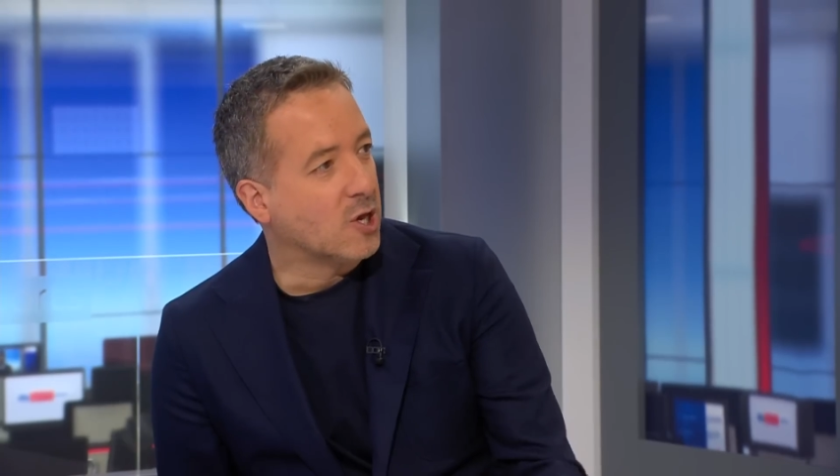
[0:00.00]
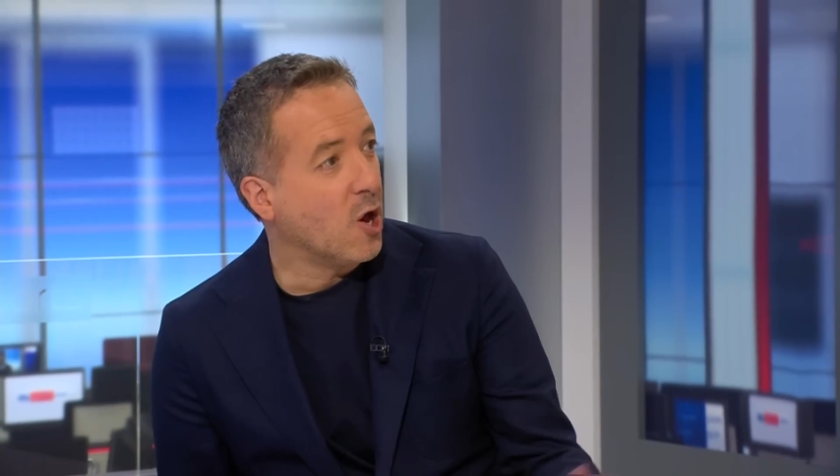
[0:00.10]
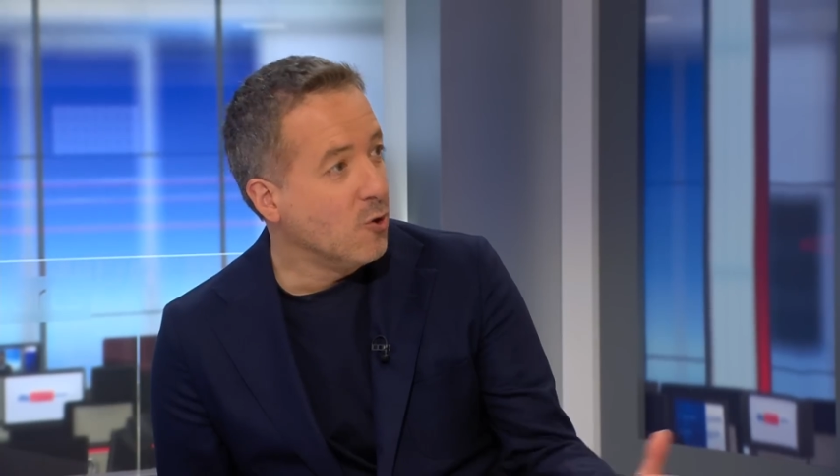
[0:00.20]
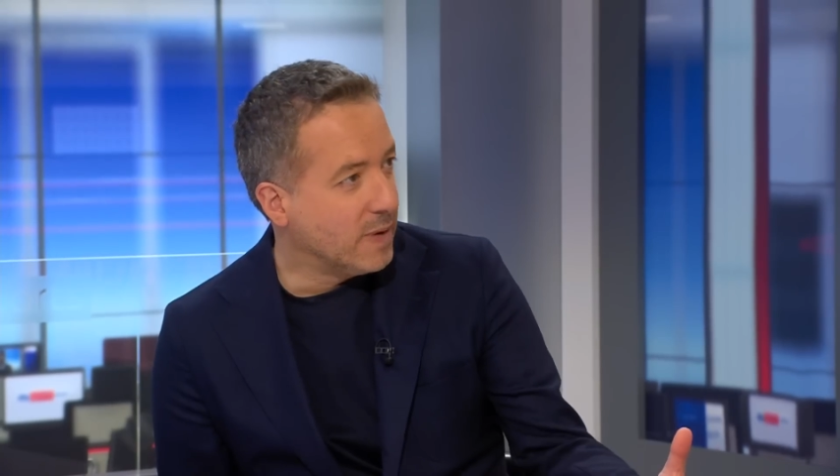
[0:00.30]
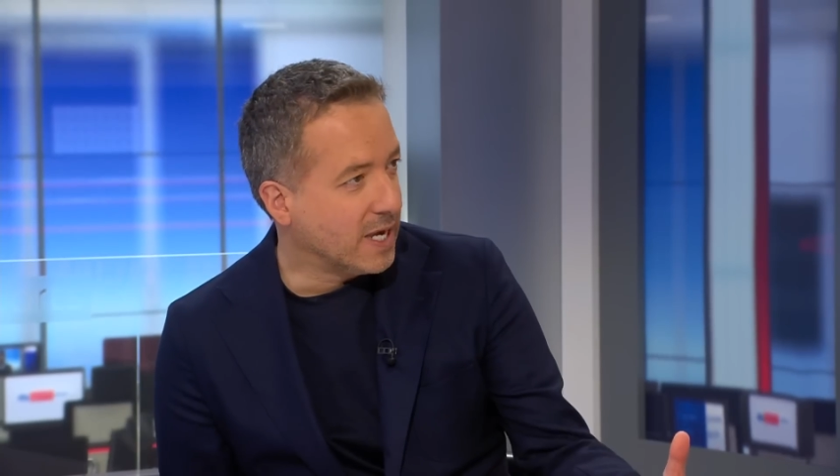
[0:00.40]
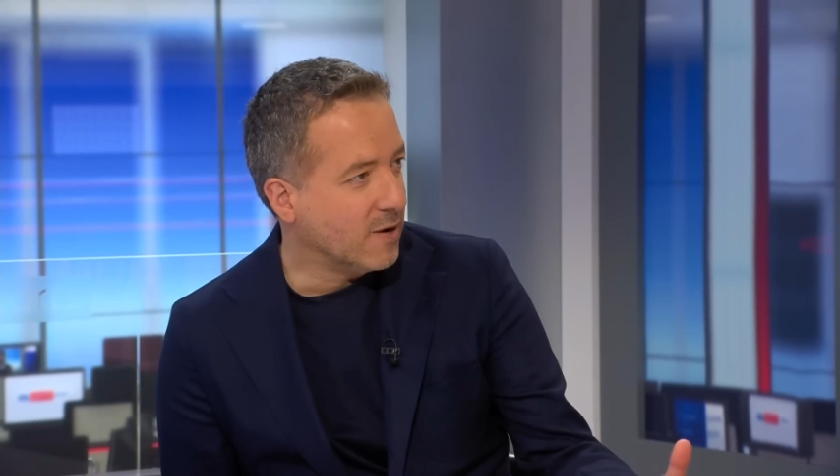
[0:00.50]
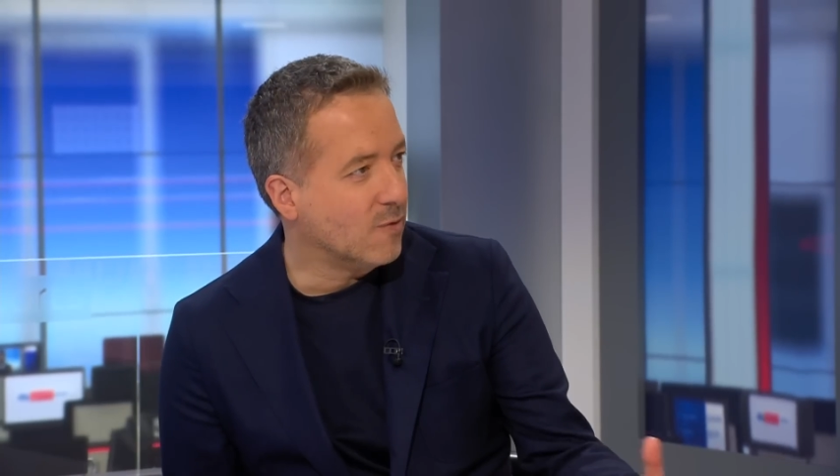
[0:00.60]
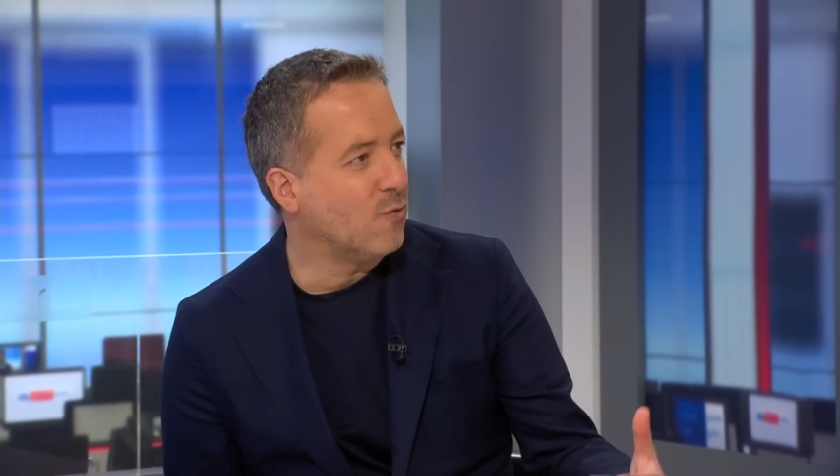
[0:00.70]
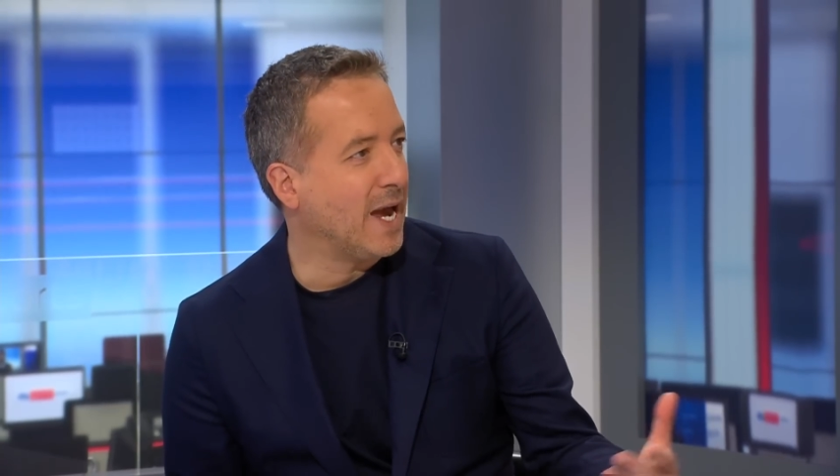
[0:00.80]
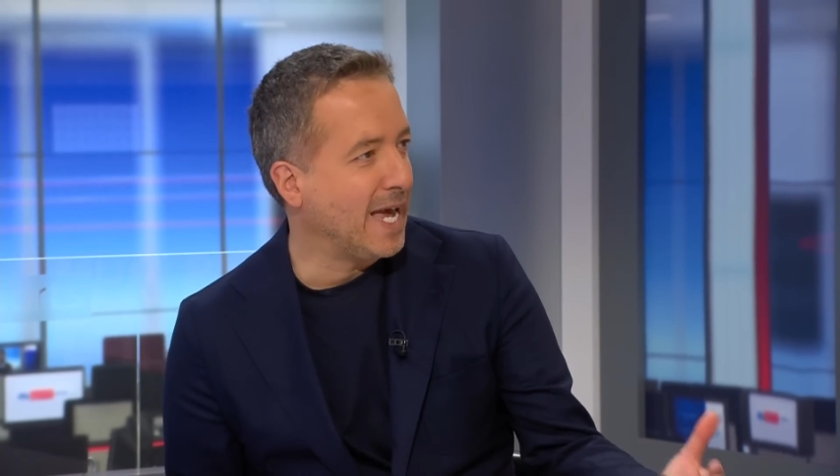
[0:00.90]
Kobe
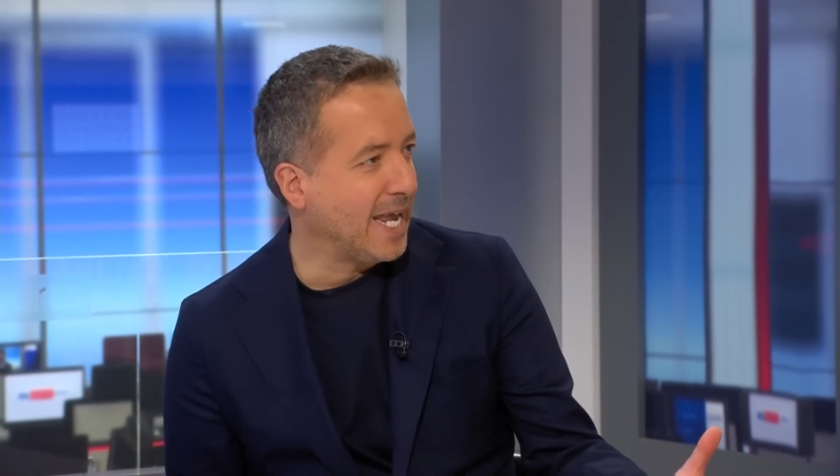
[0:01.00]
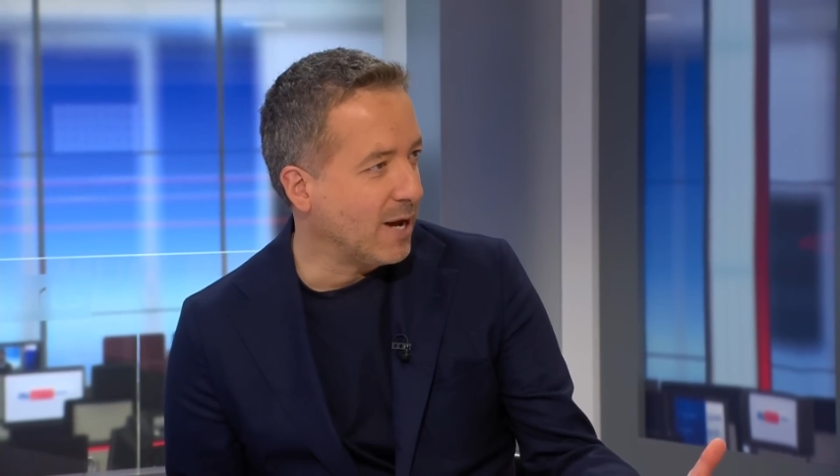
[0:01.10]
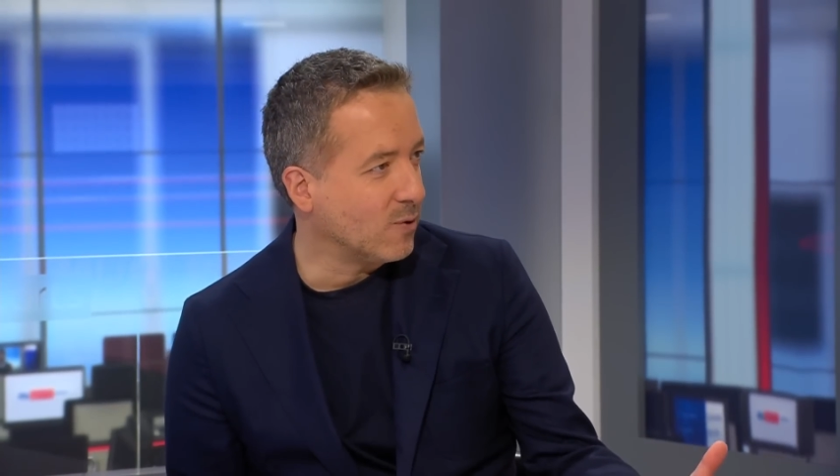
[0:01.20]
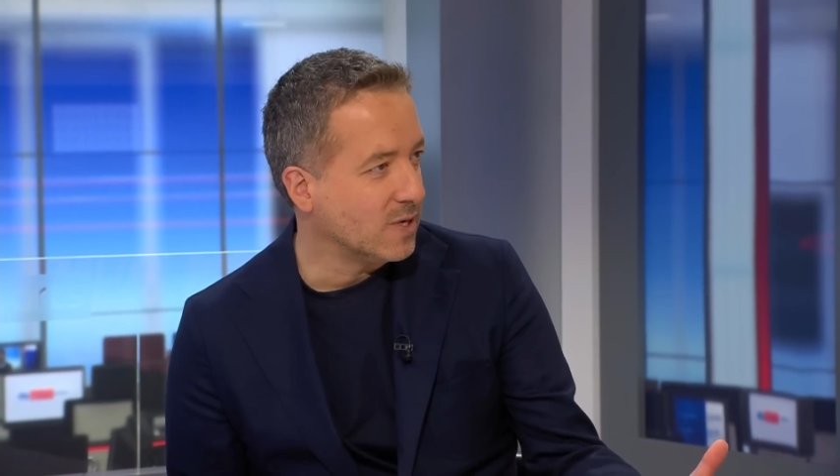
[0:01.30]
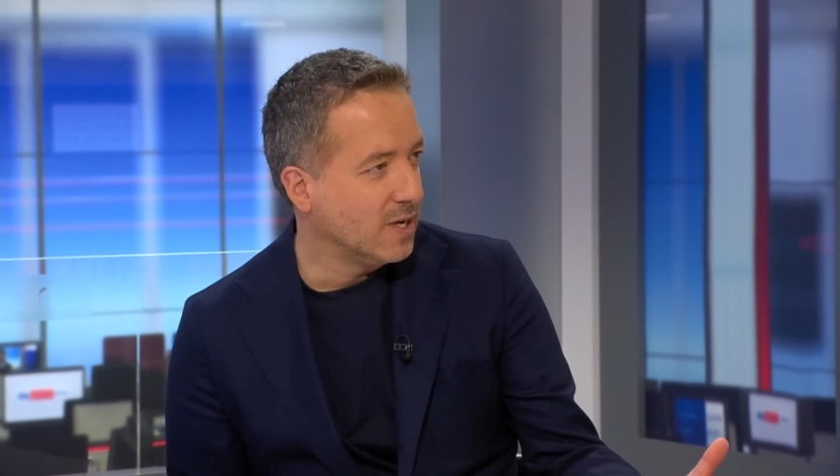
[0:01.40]
ran out.